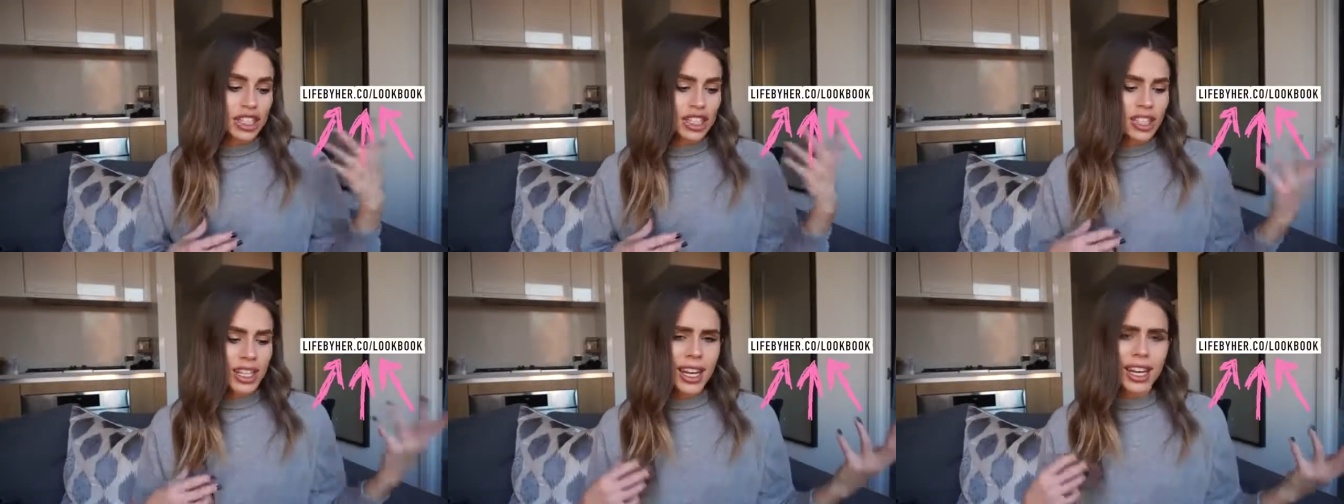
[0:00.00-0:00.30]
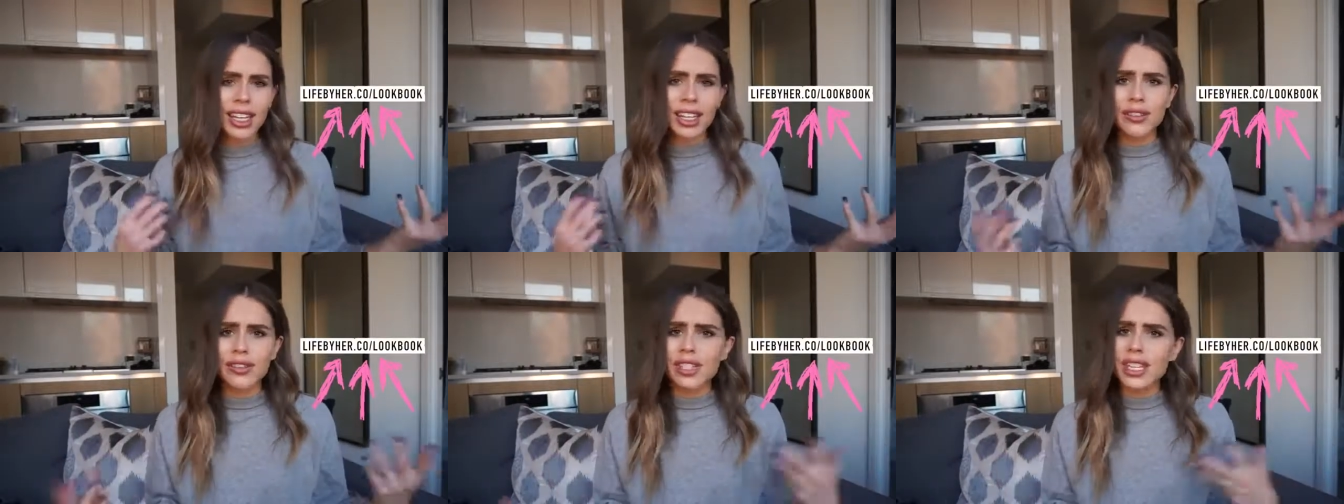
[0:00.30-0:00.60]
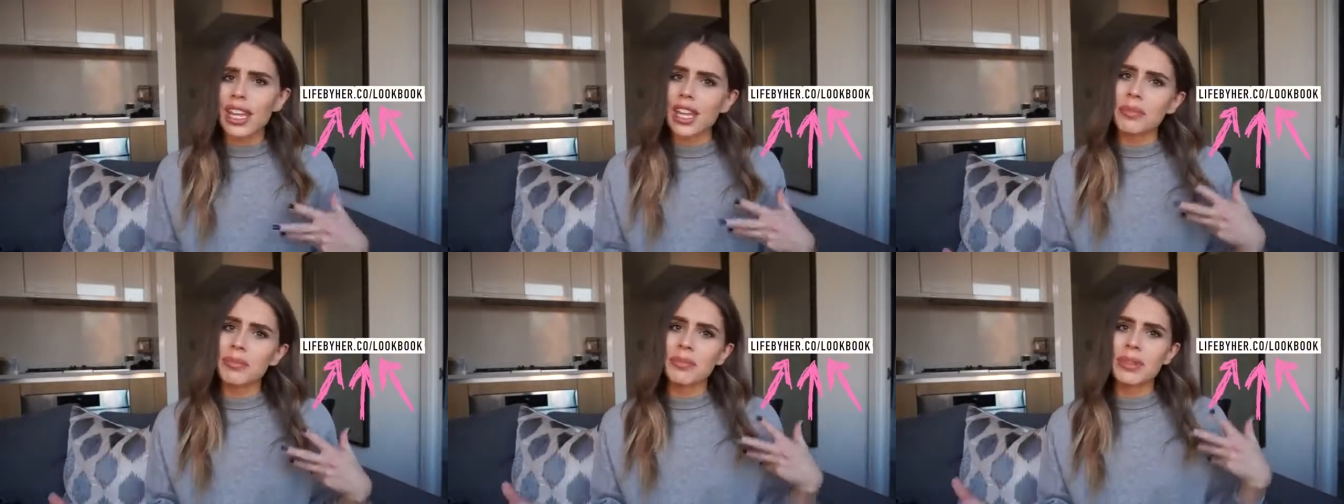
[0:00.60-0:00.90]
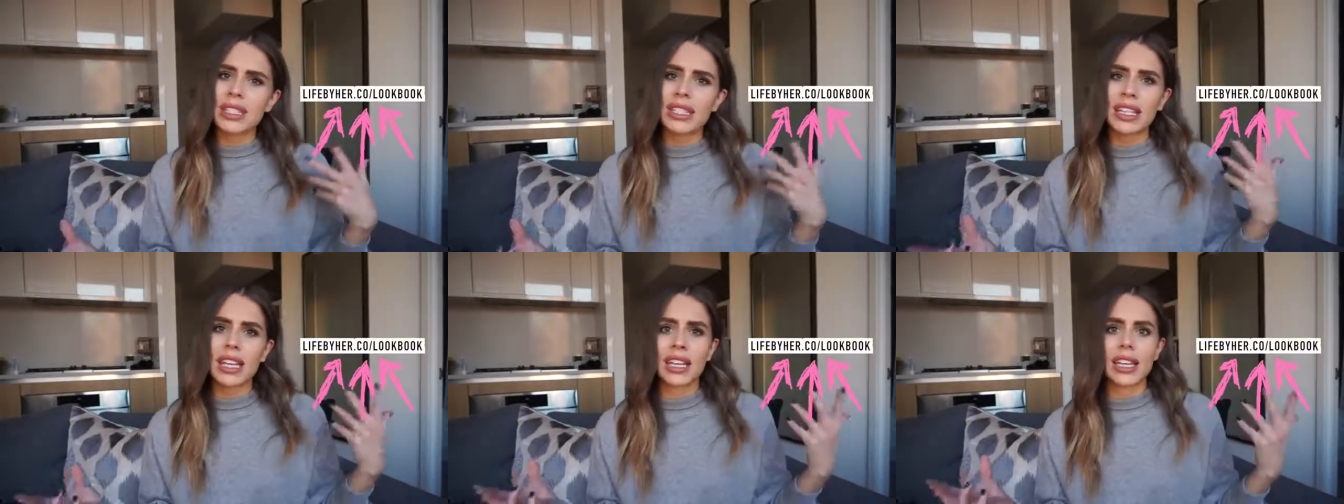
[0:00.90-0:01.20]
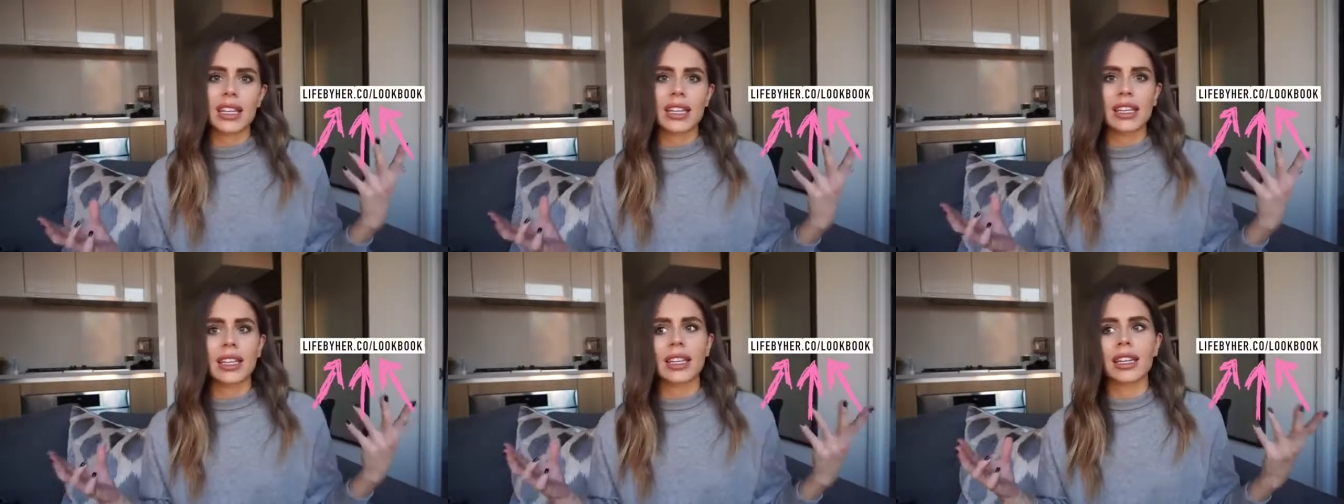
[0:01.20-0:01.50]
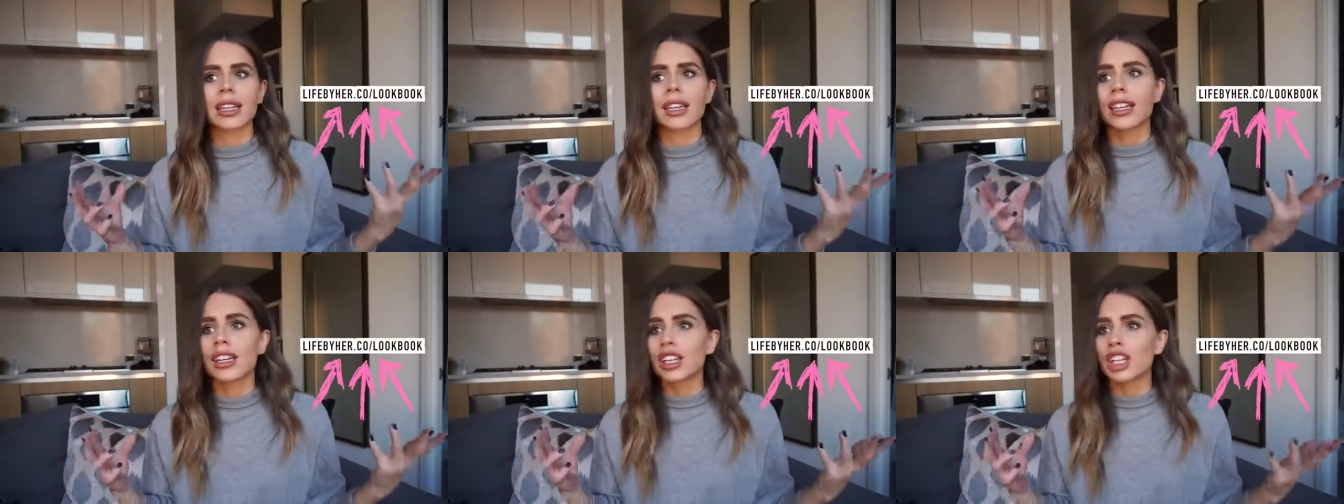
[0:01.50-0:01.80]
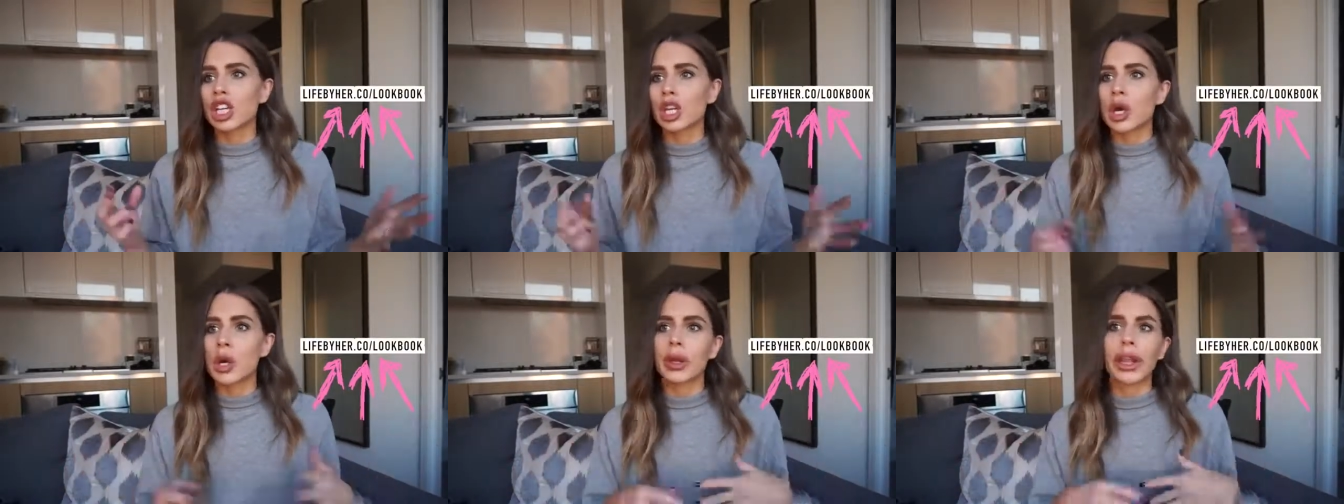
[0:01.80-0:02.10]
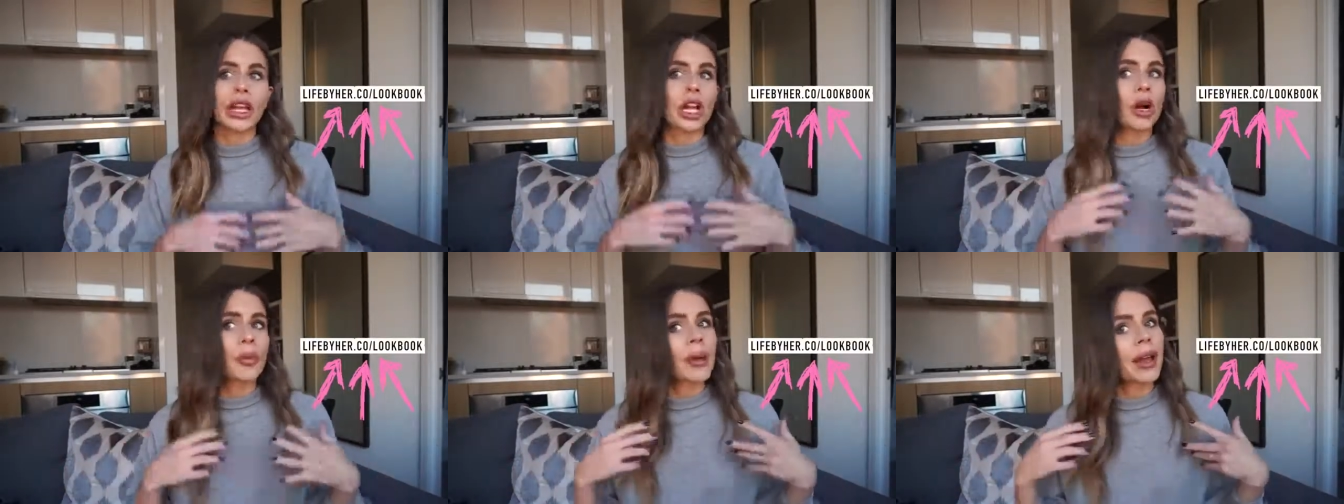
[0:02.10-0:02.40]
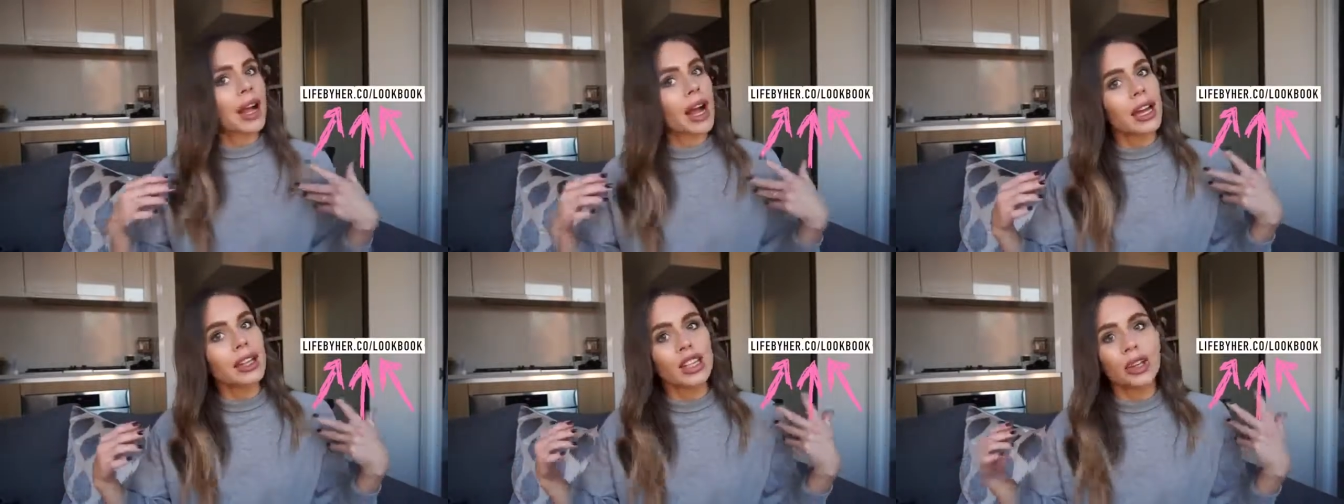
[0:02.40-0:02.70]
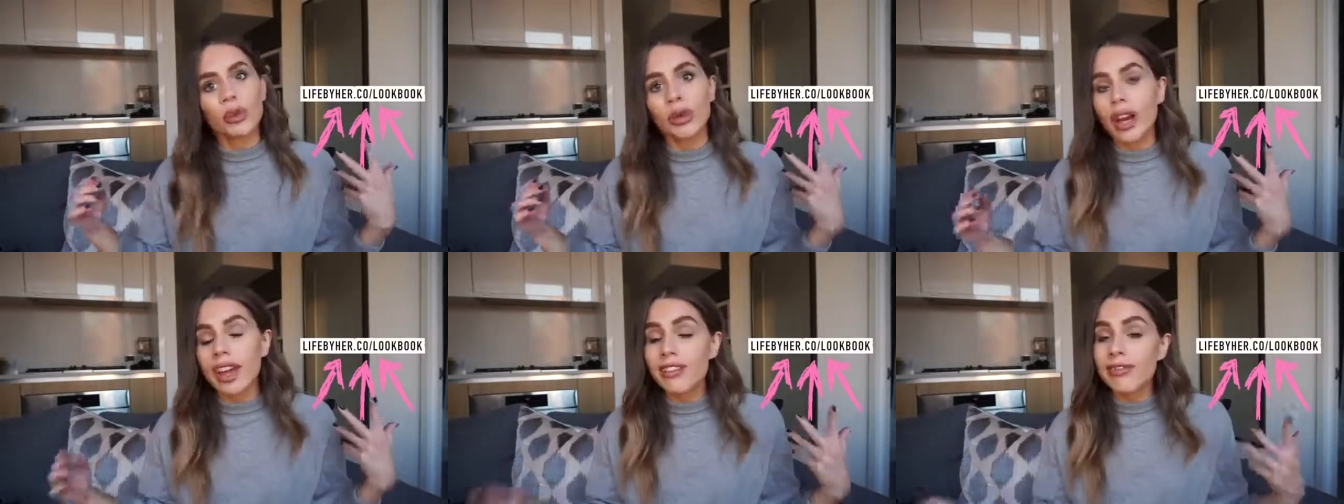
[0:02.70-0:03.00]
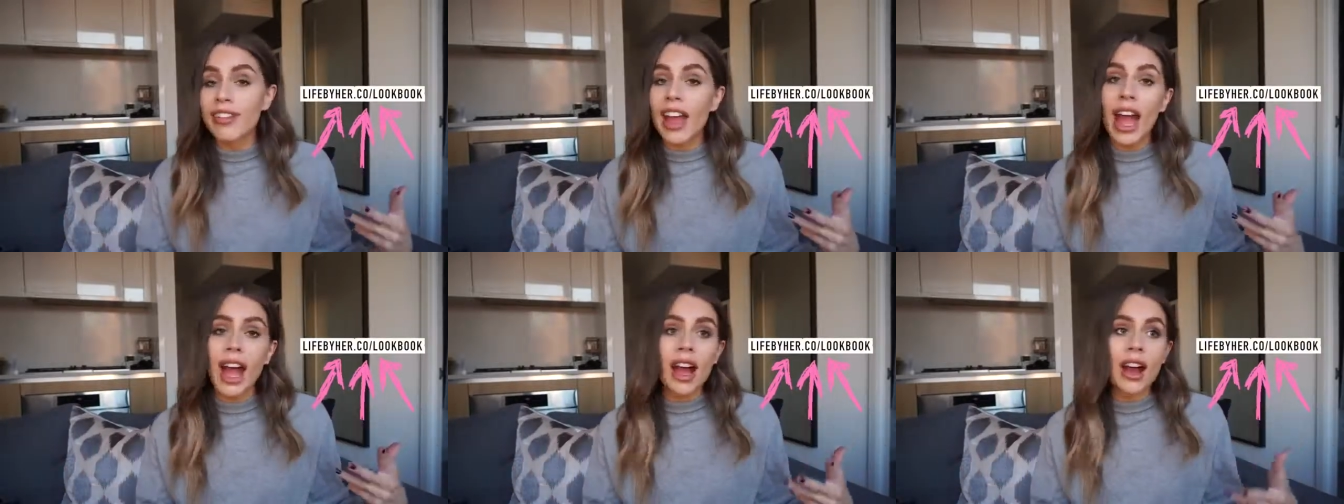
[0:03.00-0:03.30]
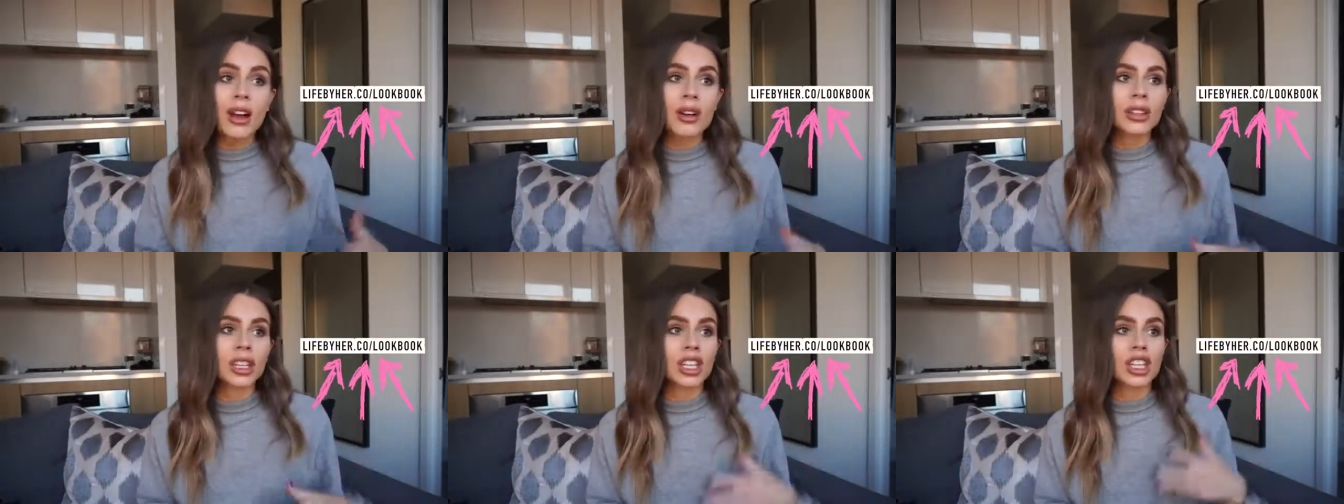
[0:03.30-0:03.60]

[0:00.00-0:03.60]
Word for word: just kind of give tips and you know, like, oh my God, look what I found.